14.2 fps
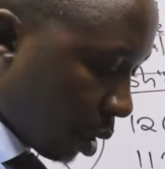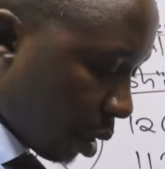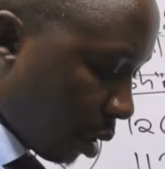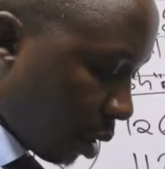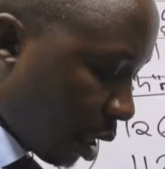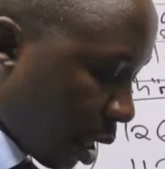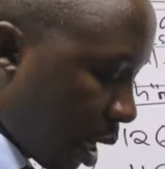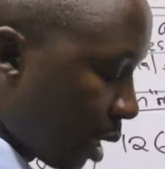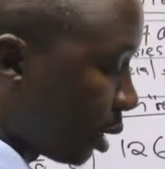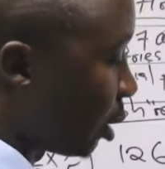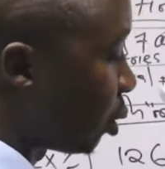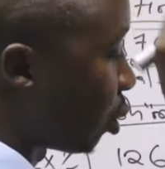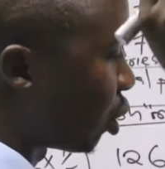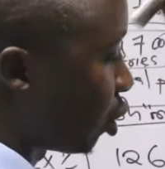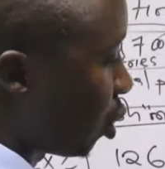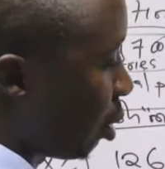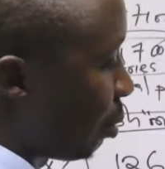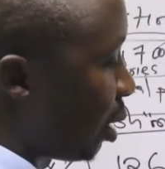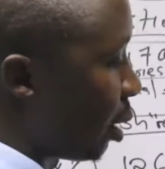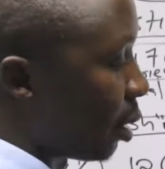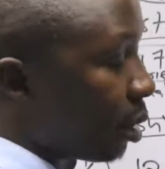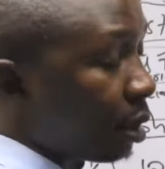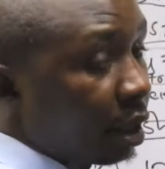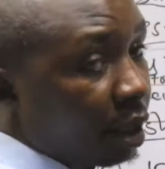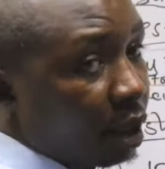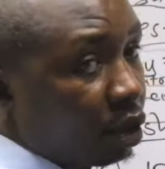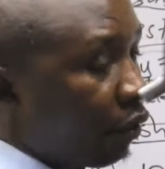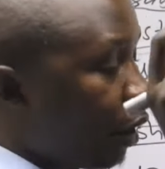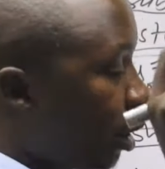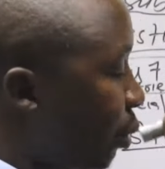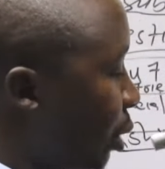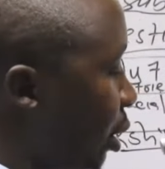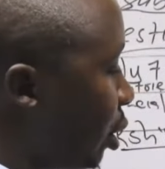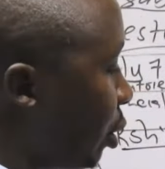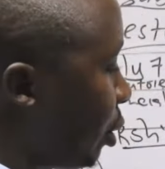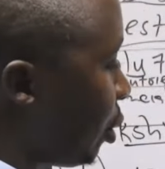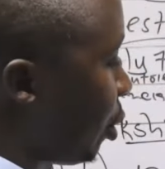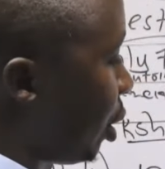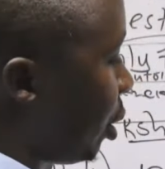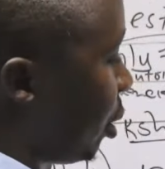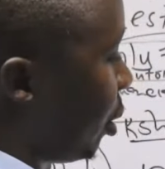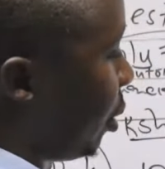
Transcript: there as at October, the date of acquisition, sorry,